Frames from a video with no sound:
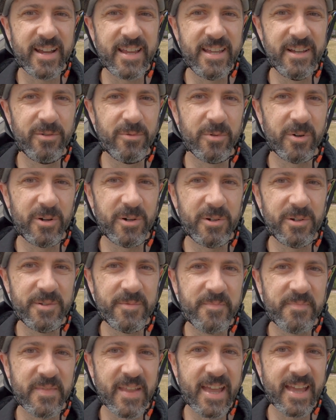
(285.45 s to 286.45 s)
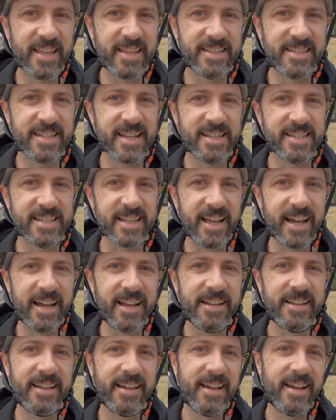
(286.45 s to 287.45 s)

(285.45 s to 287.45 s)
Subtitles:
heel roll and cess slide.